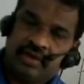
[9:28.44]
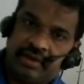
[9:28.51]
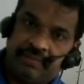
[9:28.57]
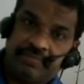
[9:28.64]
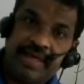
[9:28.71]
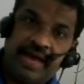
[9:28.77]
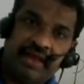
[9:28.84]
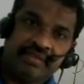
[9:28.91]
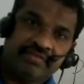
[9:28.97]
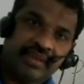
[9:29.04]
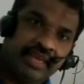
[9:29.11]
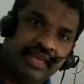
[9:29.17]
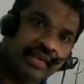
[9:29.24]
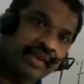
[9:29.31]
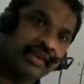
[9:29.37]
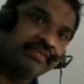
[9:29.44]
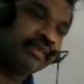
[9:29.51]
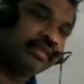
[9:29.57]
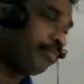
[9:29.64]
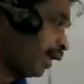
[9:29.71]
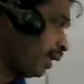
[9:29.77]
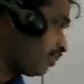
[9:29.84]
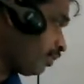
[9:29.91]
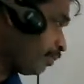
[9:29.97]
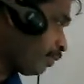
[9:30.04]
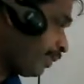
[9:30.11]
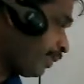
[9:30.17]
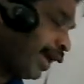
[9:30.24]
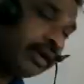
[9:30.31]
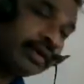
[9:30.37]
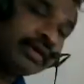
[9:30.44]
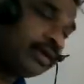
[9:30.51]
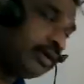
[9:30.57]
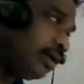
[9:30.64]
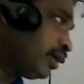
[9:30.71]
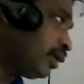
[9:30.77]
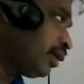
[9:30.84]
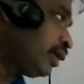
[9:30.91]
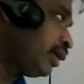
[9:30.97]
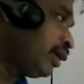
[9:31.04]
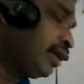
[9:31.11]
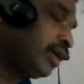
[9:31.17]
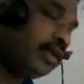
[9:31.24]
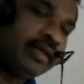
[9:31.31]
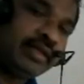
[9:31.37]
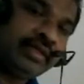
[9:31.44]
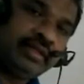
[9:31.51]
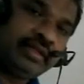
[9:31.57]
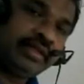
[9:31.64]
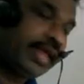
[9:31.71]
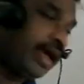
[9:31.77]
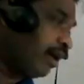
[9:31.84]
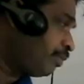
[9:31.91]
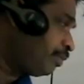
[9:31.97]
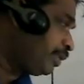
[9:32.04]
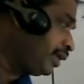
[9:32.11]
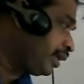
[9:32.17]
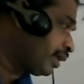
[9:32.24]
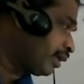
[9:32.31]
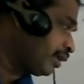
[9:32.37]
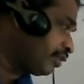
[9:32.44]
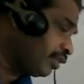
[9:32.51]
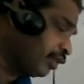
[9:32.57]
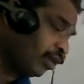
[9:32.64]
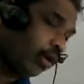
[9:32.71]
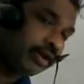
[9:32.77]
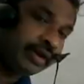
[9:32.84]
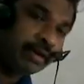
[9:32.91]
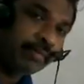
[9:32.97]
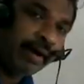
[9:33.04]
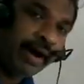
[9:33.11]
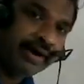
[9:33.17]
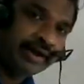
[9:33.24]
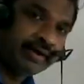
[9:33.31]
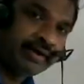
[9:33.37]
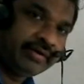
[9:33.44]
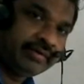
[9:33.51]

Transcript: if there is an increase in price of the product, there will be decrease in quantity demand.